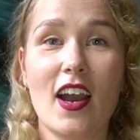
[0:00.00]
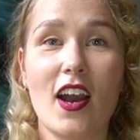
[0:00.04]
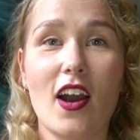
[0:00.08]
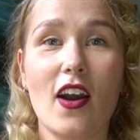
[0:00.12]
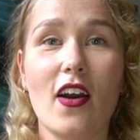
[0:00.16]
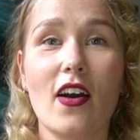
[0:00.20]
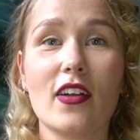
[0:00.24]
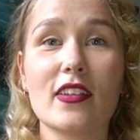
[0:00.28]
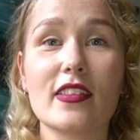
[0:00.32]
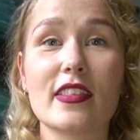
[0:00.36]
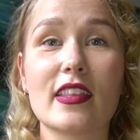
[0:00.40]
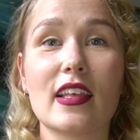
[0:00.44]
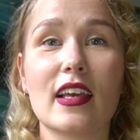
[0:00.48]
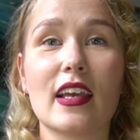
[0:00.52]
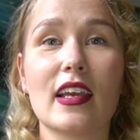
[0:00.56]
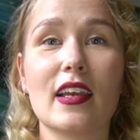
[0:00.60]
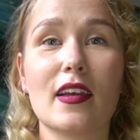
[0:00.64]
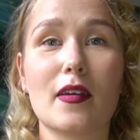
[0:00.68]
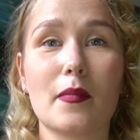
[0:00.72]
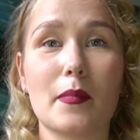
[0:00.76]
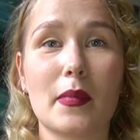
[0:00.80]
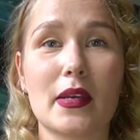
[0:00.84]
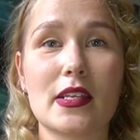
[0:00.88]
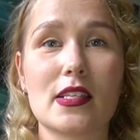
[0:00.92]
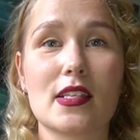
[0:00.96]
Aren't they
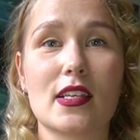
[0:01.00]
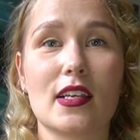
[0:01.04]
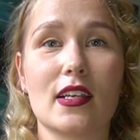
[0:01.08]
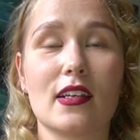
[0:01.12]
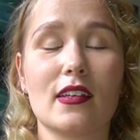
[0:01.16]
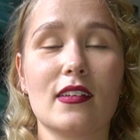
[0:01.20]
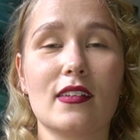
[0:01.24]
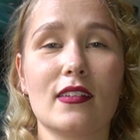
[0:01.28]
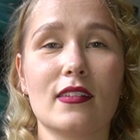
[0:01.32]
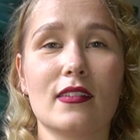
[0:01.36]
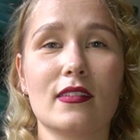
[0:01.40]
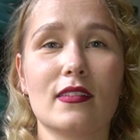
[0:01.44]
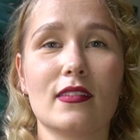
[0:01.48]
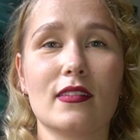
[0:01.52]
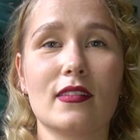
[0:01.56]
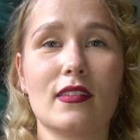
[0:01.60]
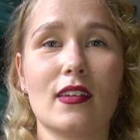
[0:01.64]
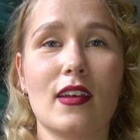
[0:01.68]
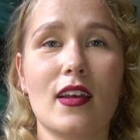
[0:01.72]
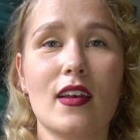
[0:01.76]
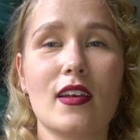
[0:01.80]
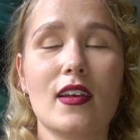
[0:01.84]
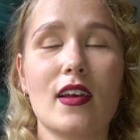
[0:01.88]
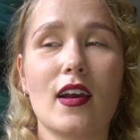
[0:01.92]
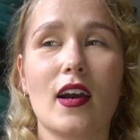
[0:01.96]
amazing?
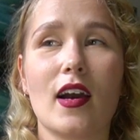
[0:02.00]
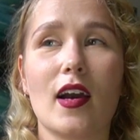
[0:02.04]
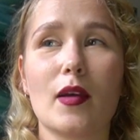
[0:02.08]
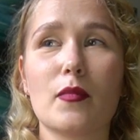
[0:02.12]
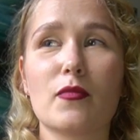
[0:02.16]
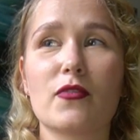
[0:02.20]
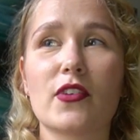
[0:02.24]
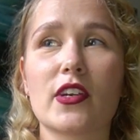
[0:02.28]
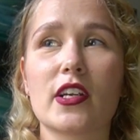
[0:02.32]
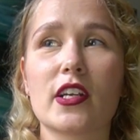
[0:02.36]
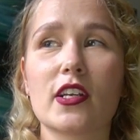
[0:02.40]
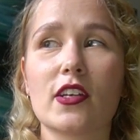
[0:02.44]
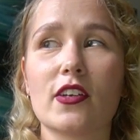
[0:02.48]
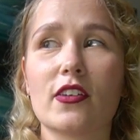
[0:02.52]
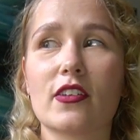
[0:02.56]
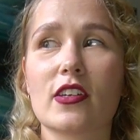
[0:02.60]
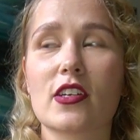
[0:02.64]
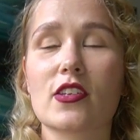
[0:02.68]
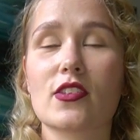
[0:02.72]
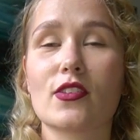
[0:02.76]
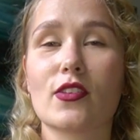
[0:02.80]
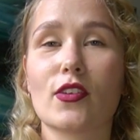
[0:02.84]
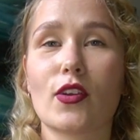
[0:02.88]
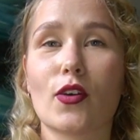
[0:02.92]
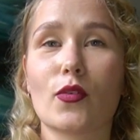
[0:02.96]
I'm very
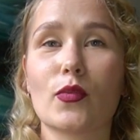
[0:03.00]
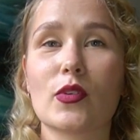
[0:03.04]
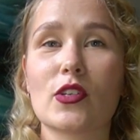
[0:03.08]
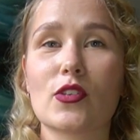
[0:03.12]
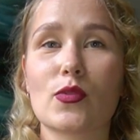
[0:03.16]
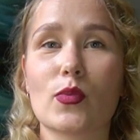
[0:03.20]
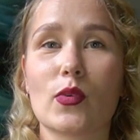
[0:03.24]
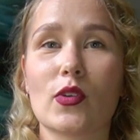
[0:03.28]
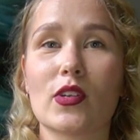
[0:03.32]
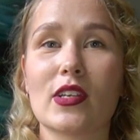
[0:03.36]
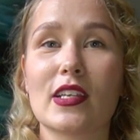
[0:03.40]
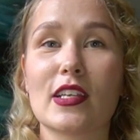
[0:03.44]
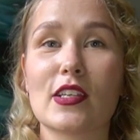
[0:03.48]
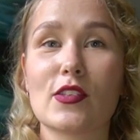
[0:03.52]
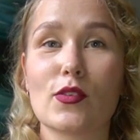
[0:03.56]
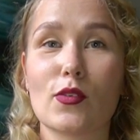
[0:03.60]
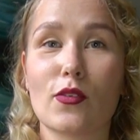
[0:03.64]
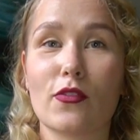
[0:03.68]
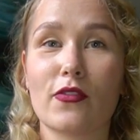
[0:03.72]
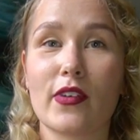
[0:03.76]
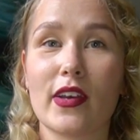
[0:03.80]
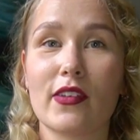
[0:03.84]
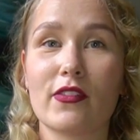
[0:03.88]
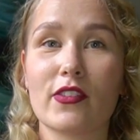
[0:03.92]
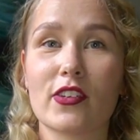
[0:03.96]
curious to know which one is your
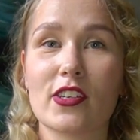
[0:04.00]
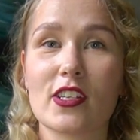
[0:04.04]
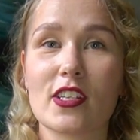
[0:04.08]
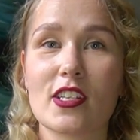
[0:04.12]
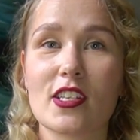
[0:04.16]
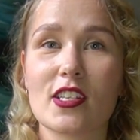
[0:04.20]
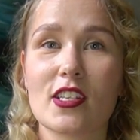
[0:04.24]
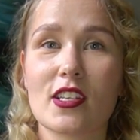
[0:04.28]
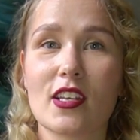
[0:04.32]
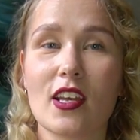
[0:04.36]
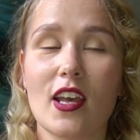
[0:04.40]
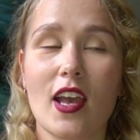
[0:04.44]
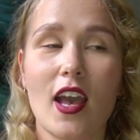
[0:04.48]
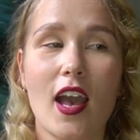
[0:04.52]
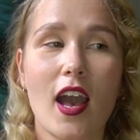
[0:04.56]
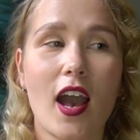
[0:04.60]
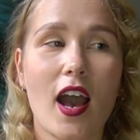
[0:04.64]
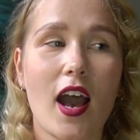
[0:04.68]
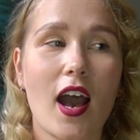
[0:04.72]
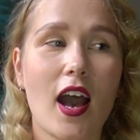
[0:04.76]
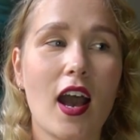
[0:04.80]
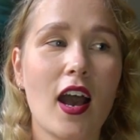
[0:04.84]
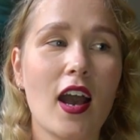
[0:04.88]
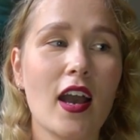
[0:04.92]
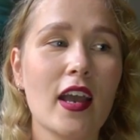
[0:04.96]
favourite.
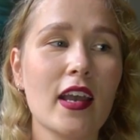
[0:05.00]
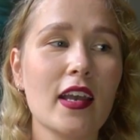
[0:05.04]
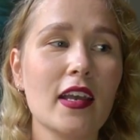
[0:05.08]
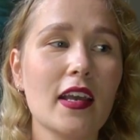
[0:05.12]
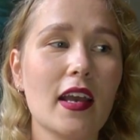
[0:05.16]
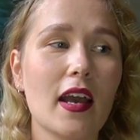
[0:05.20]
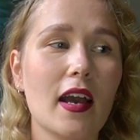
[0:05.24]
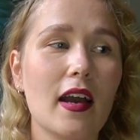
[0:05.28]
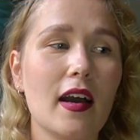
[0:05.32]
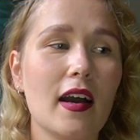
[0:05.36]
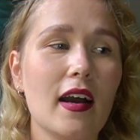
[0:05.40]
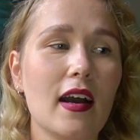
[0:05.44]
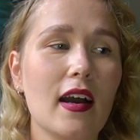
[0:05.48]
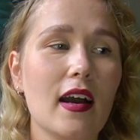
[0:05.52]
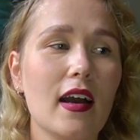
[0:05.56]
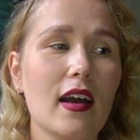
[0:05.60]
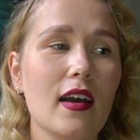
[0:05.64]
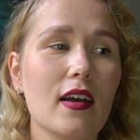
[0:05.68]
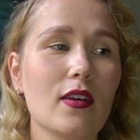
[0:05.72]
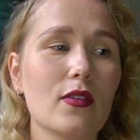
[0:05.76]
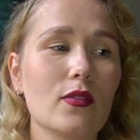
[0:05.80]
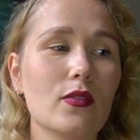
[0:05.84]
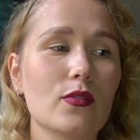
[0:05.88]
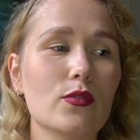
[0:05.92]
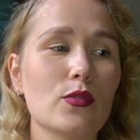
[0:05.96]
I
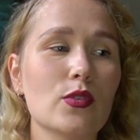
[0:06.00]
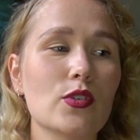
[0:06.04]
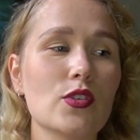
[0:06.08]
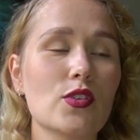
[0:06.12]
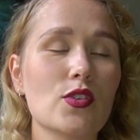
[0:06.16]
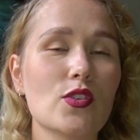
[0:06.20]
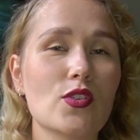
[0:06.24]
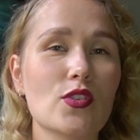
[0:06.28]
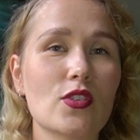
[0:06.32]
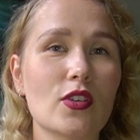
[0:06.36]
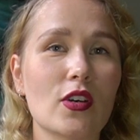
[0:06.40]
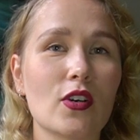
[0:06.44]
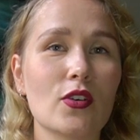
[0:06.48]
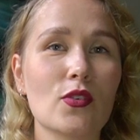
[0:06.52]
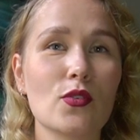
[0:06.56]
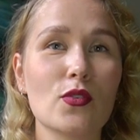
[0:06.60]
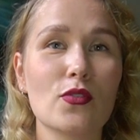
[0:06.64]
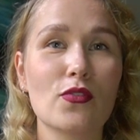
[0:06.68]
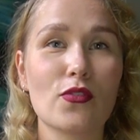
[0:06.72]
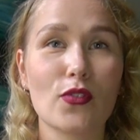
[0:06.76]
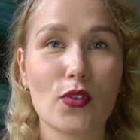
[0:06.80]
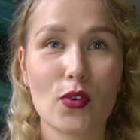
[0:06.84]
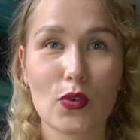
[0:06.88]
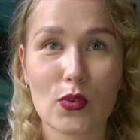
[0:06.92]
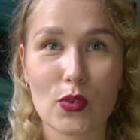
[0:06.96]
was so
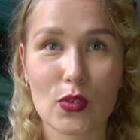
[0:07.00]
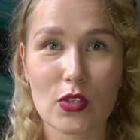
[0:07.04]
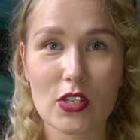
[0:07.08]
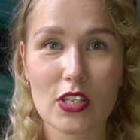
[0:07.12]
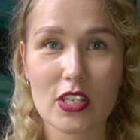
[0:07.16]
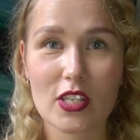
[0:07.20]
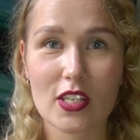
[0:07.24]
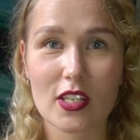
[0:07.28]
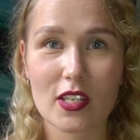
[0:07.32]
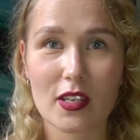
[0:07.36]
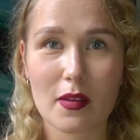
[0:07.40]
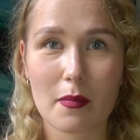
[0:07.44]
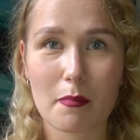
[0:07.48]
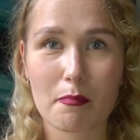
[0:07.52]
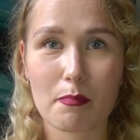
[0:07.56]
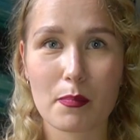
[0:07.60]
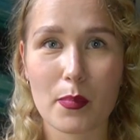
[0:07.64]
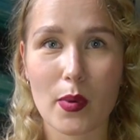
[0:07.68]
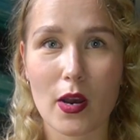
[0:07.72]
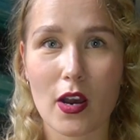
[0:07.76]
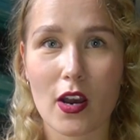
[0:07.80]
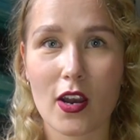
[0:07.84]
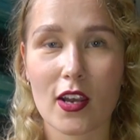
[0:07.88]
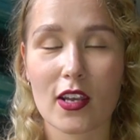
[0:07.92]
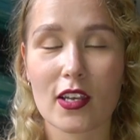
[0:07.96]
floored
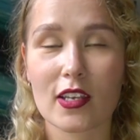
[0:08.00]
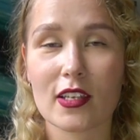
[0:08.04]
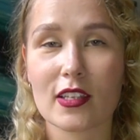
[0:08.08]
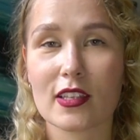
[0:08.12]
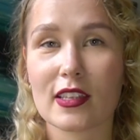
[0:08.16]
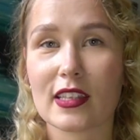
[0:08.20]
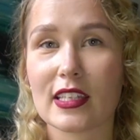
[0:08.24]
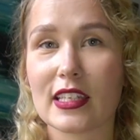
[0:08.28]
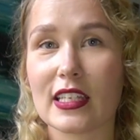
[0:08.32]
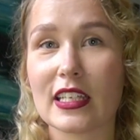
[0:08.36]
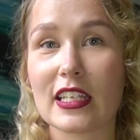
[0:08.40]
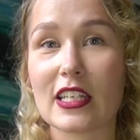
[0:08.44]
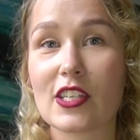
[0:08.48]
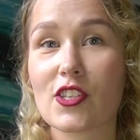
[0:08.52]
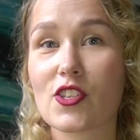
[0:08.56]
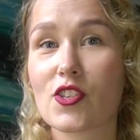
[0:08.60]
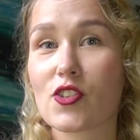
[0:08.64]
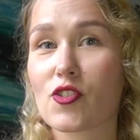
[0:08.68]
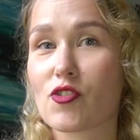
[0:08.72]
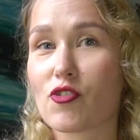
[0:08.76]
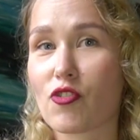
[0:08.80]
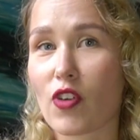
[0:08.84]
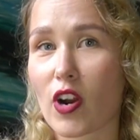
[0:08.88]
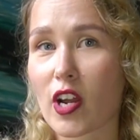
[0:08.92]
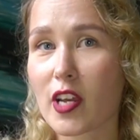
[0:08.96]
by the
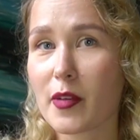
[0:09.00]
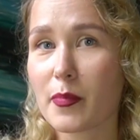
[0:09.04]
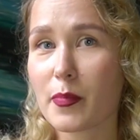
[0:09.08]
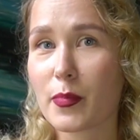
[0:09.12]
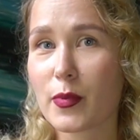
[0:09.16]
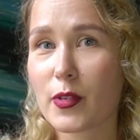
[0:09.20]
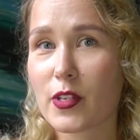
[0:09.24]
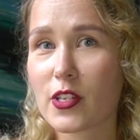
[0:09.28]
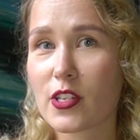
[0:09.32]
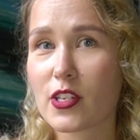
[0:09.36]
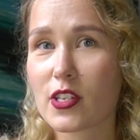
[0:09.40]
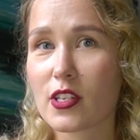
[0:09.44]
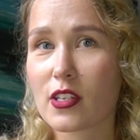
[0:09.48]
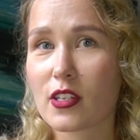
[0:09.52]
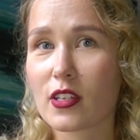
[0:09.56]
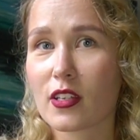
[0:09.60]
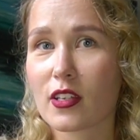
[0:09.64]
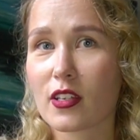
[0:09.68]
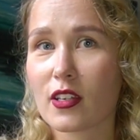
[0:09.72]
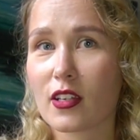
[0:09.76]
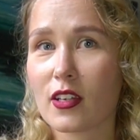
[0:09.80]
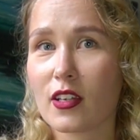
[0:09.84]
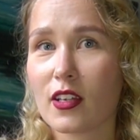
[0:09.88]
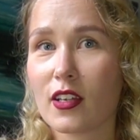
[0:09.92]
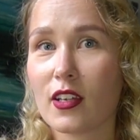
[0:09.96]
striped
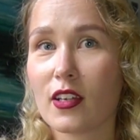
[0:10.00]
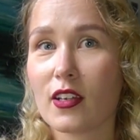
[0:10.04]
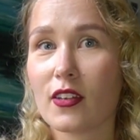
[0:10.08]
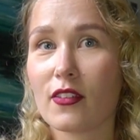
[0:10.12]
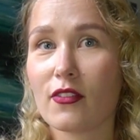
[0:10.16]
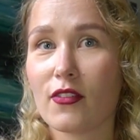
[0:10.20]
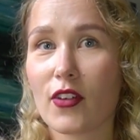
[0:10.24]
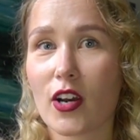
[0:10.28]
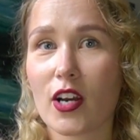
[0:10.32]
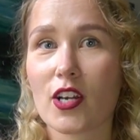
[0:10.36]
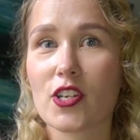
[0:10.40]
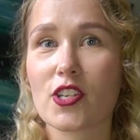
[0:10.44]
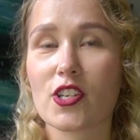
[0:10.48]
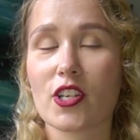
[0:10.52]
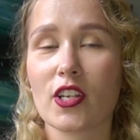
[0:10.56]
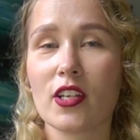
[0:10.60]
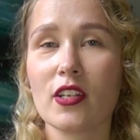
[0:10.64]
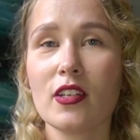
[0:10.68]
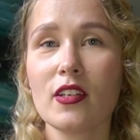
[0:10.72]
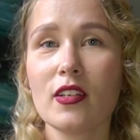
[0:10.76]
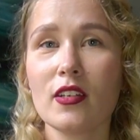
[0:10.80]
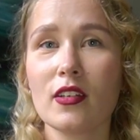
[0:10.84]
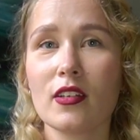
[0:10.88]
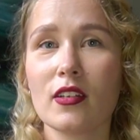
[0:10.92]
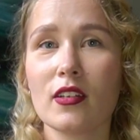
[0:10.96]
version.